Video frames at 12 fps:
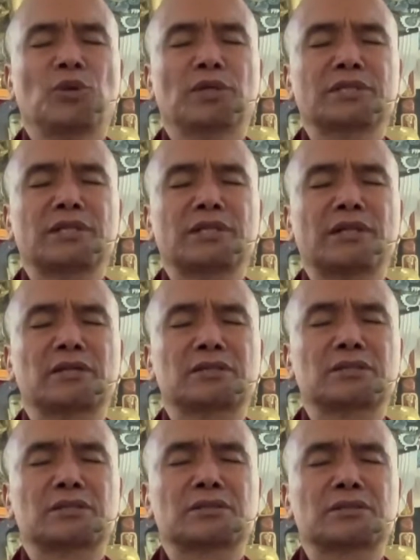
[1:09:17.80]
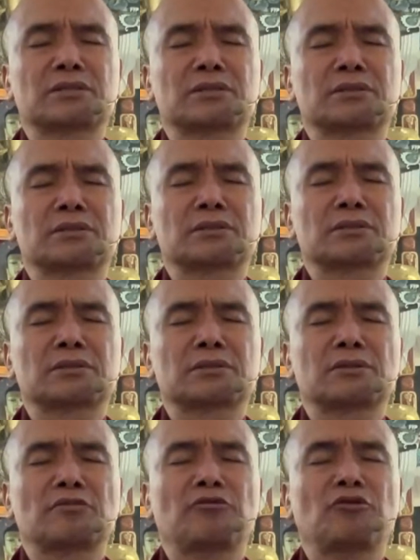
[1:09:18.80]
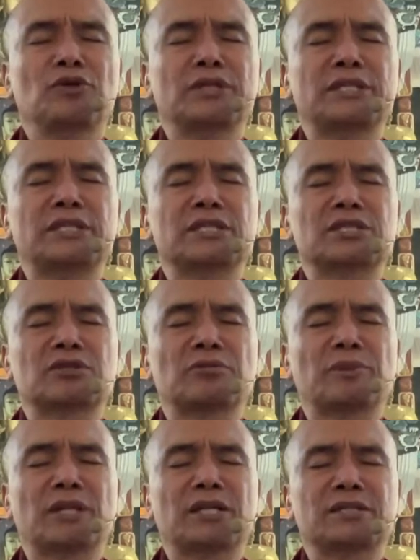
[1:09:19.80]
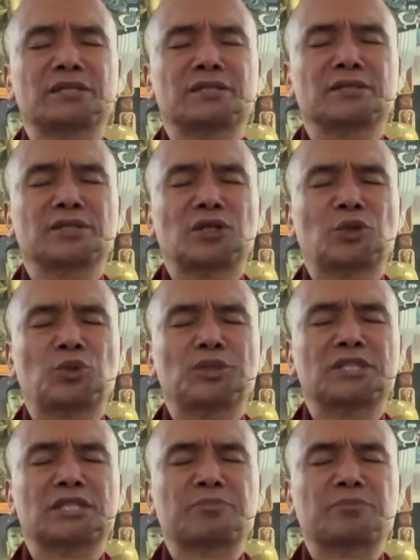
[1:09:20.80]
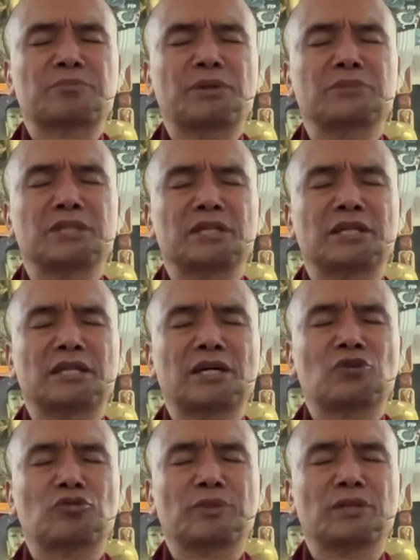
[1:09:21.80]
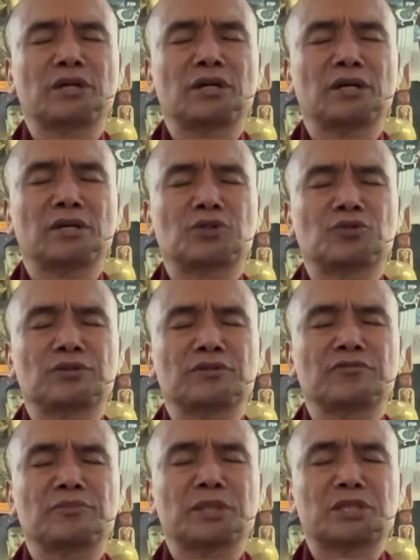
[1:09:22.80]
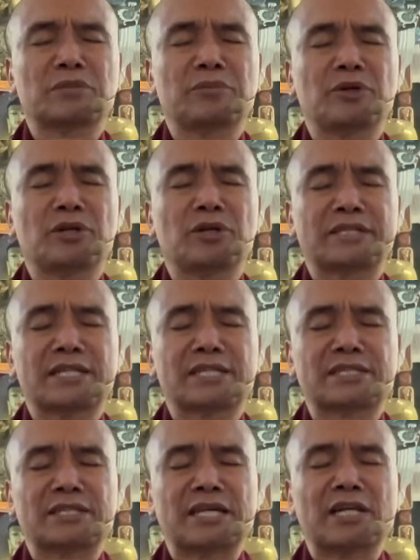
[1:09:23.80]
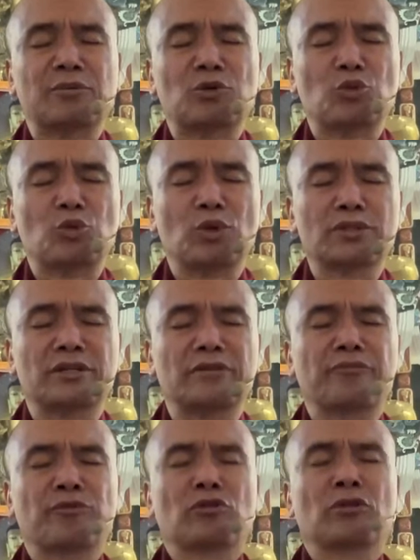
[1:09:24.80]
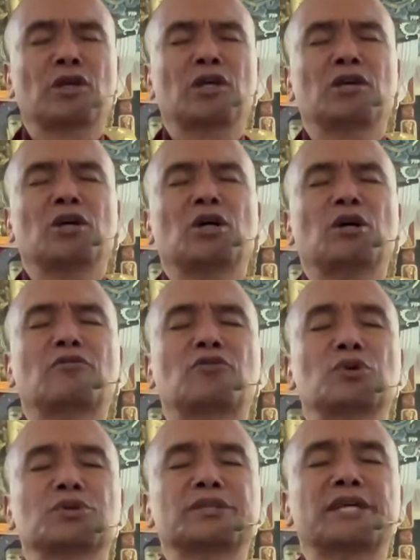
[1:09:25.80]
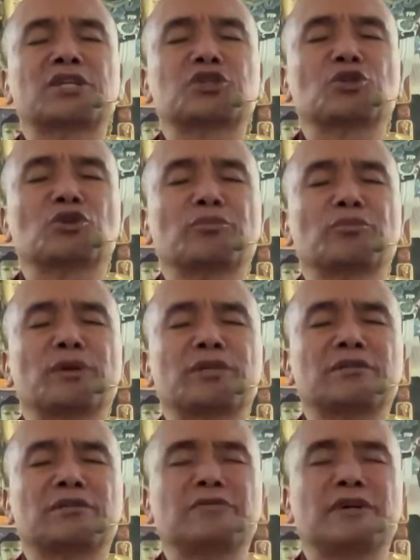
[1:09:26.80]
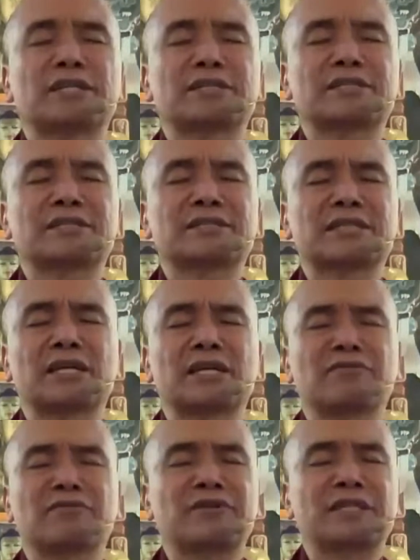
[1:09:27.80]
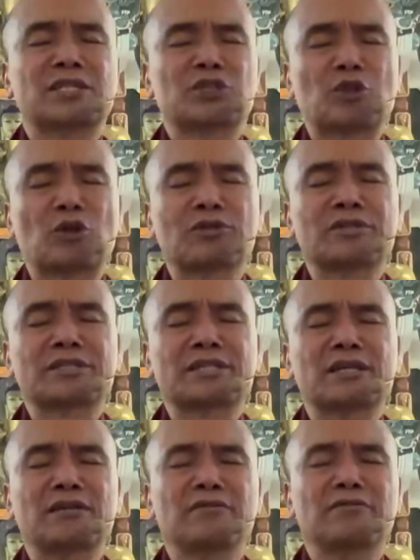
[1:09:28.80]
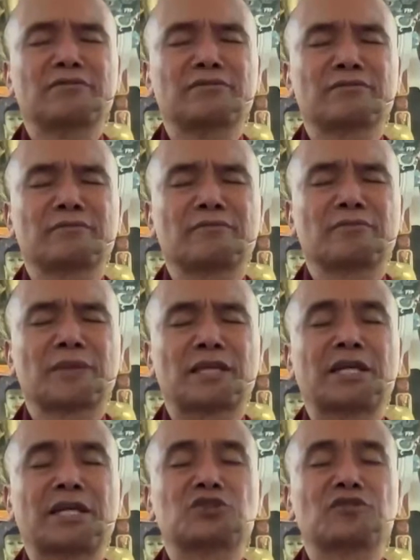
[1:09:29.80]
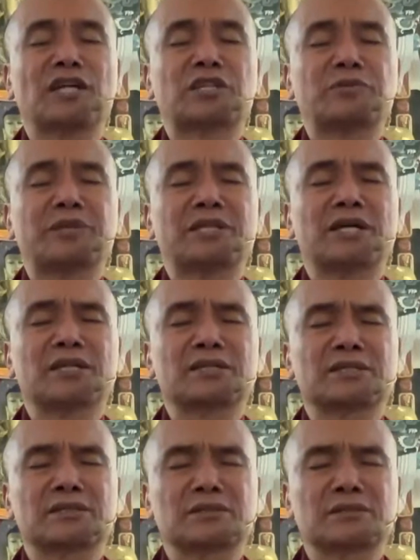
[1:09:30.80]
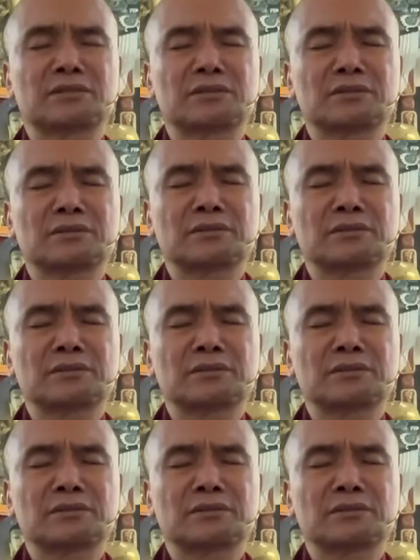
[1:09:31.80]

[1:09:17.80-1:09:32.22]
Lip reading: What is next? 4 liters of blood, which is pumped in and out by the heart to different parts of the body. That is the element of water. Of course, that is not to be identified as the self. This is not the self. And that's the ultimate analysis.